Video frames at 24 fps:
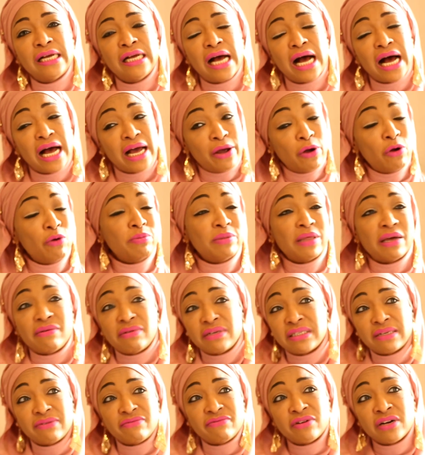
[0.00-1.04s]
I hope there
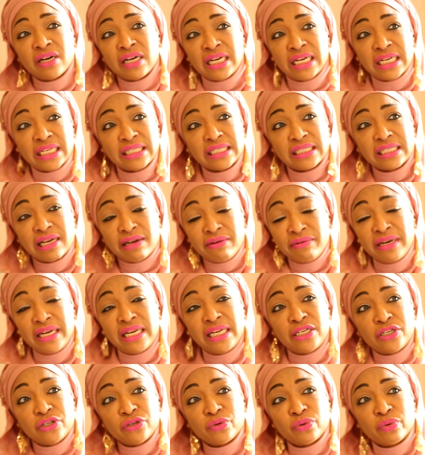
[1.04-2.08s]
isn't violence. I really
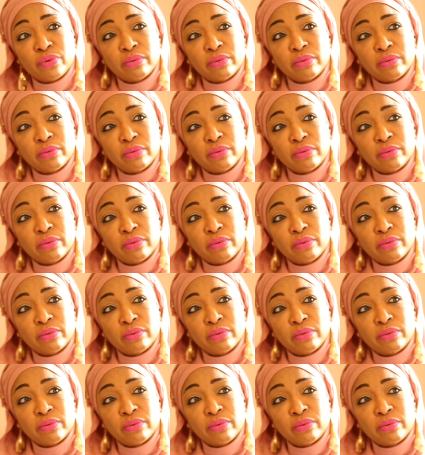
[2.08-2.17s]
do.